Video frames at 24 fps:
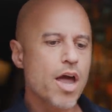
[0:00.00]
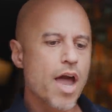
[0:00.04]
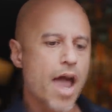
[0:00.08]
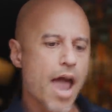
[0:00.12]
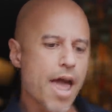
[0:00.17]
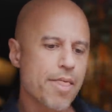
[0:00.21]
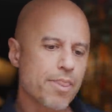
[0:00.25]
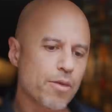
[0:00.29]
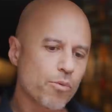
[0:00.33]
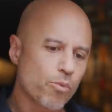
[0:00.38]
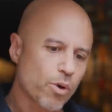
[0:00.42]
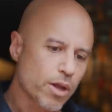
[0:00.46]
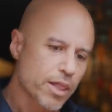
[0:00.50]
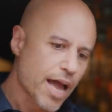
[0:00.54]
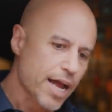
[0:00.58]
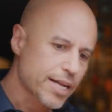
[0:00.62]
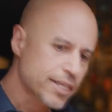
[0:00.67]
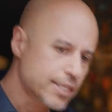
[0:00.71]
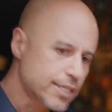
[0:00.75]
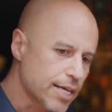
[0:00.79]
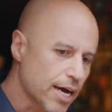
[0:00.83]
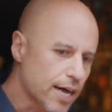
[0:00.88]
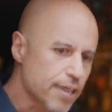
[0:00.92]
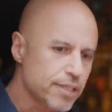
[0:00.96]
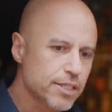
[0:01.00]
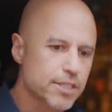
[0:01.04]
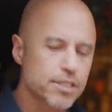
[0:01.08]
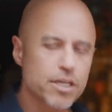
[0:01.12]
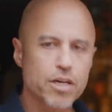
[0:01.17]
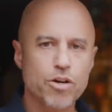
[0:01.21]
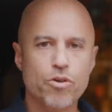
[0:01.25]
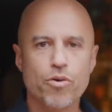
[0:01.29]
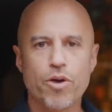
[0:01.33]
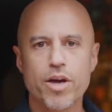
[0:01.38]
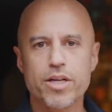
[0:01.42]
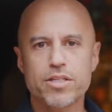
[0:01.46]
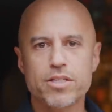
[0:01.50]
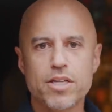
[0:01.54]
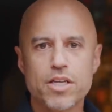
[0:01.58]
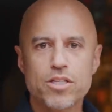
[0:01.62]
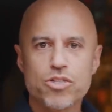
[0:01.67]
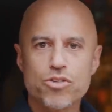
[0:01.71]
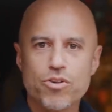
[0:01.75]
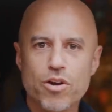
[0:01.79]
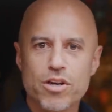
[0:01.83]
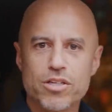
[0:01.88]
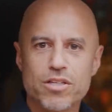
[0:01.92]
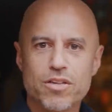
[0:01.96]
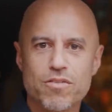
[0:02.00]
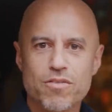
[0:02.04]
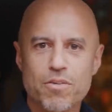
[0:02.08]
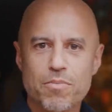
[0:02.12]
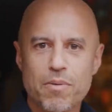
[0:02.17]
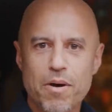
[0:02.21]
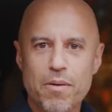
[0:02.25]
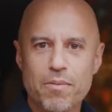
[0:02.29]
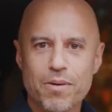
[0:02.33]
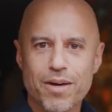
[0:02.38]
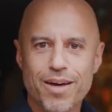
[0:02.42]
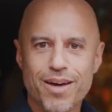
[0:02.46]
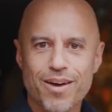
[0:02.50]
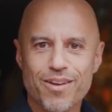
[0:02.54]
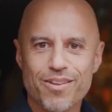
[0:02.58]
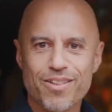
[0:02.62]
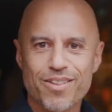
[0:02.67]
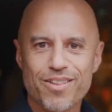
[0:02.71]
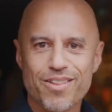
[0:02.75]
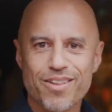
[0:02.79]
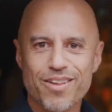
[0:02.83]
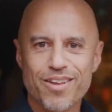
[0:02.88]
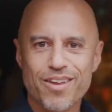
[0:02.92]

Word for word: and then what that does is it creates distrust of the public health